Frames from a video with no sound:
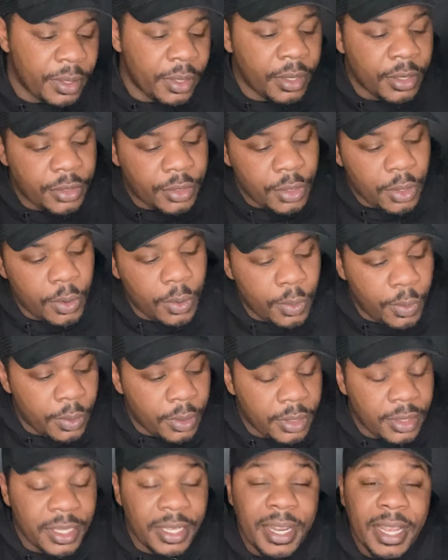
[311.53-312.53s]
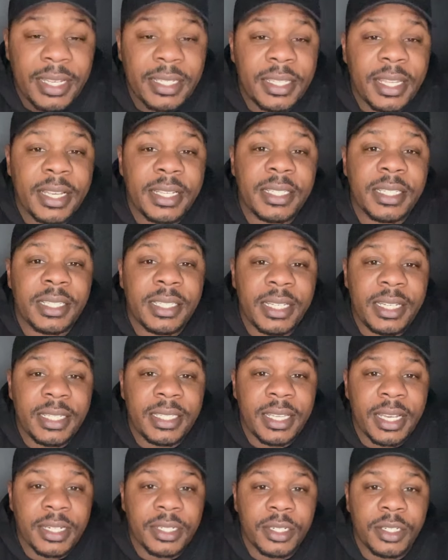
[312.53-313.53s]
So the next thing is the
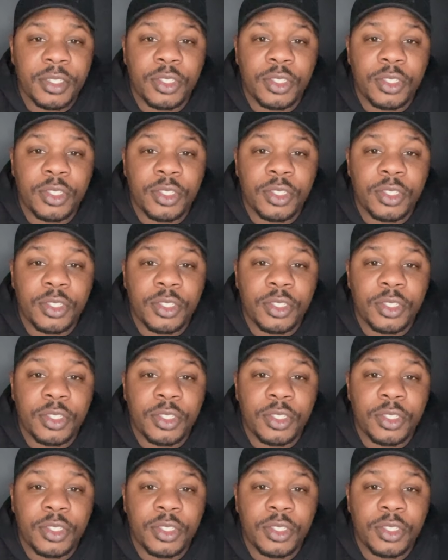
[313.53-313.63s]
C-section.